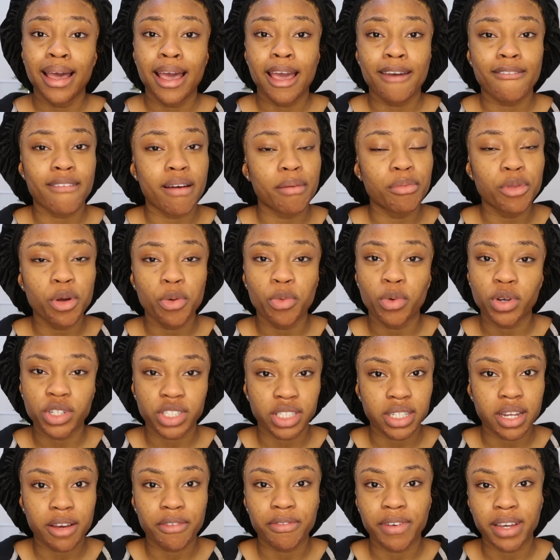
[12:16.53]
If I'm not
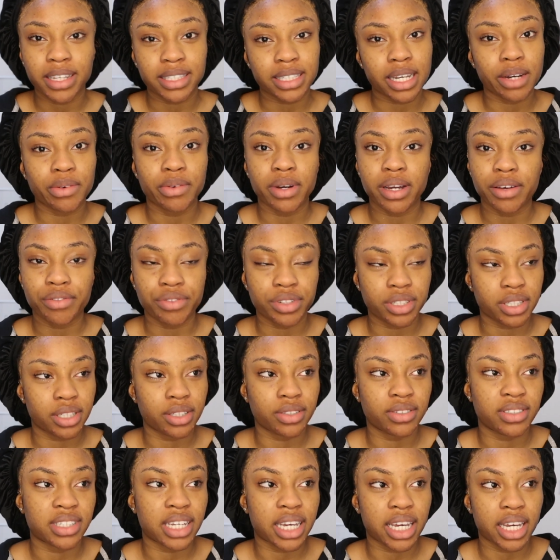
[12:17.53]
washing that face towel every
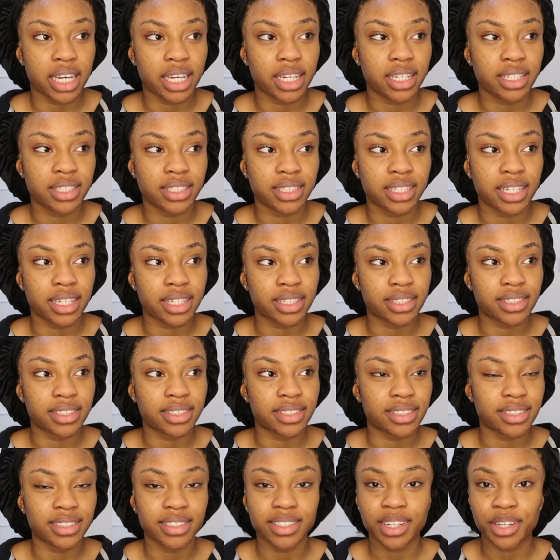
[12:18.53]
single day,
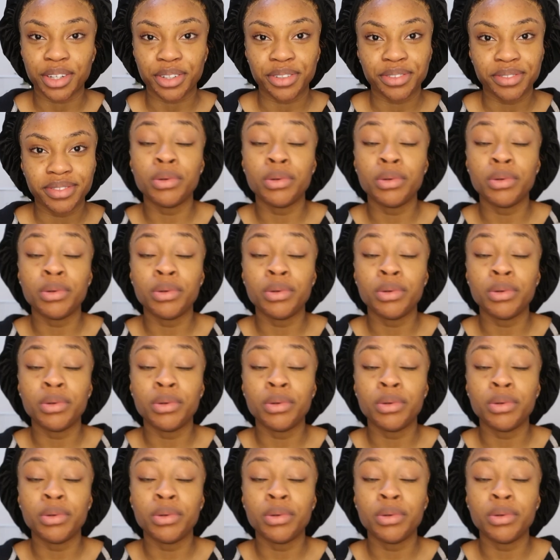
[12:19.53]
then no.